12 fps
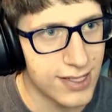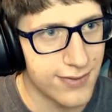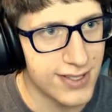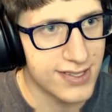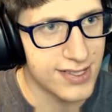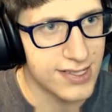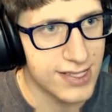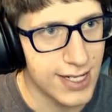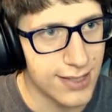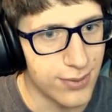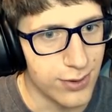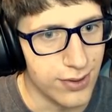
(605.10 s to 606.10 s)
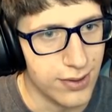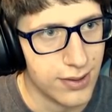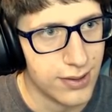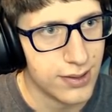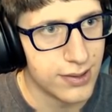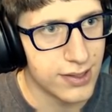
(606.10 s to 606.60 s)
if this is
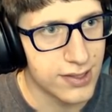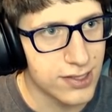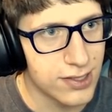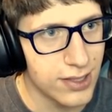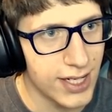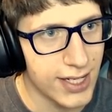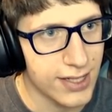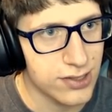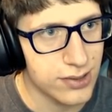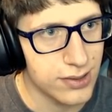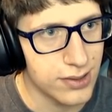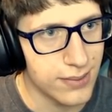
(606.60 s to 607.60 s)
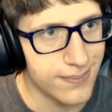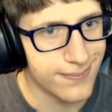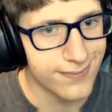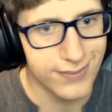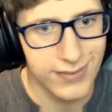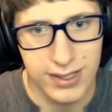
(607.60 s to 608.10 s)
stable. This could actually...
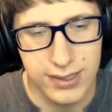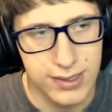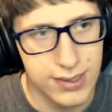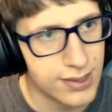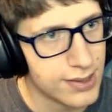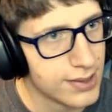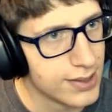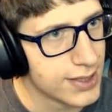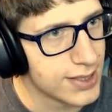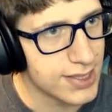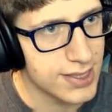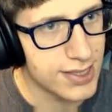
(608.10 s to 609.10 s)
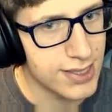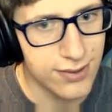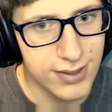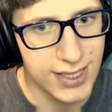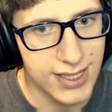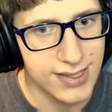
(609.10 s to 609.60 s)

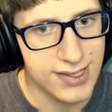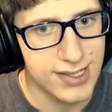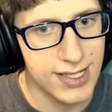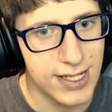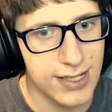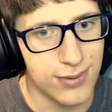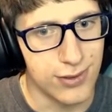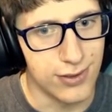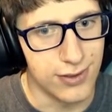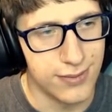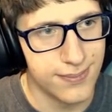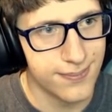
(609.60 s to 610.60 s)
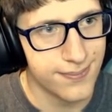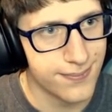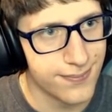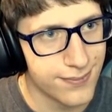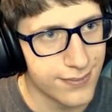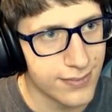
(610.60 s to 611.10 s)
Still not stable.
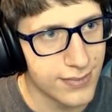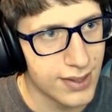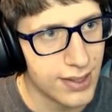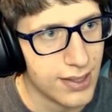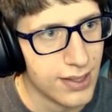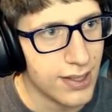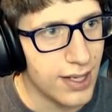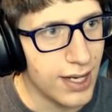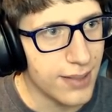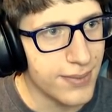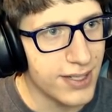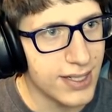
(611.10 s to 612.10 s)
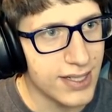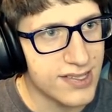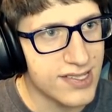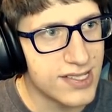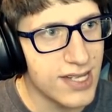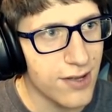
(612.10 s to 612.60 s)
I mean,
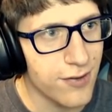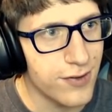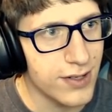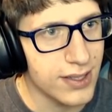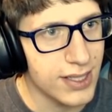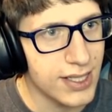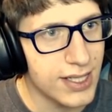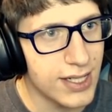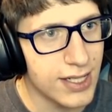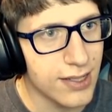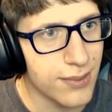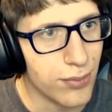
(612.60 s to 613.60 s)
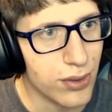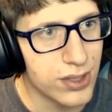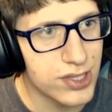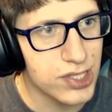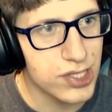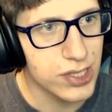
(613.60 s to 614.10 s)
it's definitely heating up more
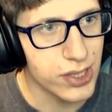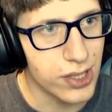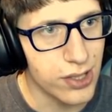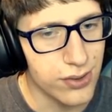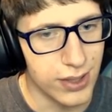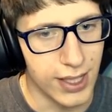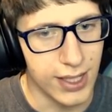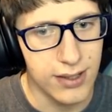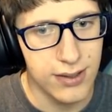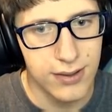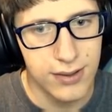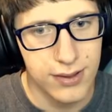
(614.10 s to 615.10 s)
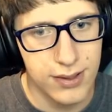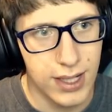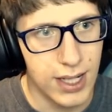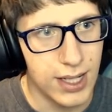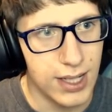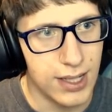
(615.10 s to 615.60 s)
slowly,
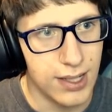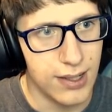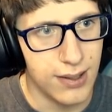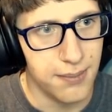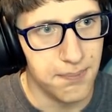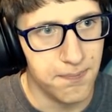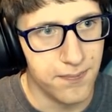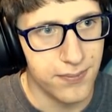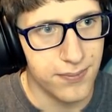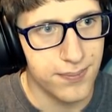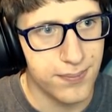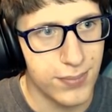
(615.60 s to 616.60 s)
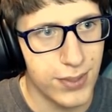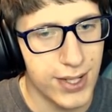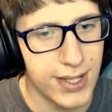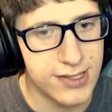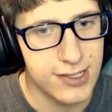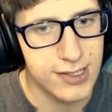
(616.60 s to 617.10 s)
um, but
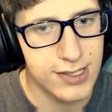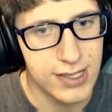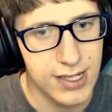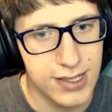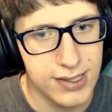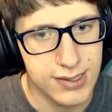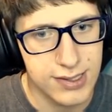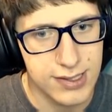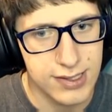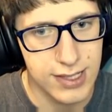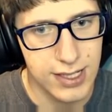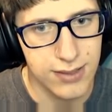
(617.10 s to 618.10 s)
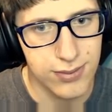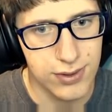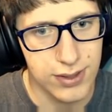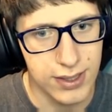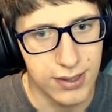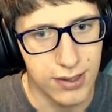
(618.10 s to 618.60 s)
it's not
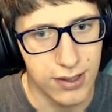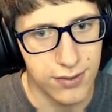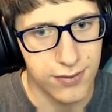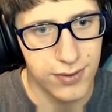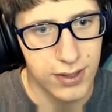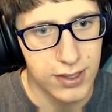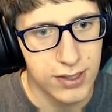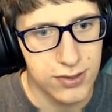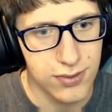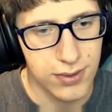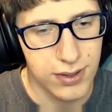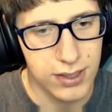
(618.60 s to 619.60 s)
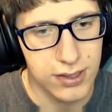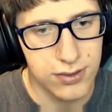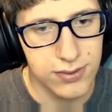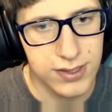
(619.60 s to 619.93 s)
stable enough. So what we're going to do is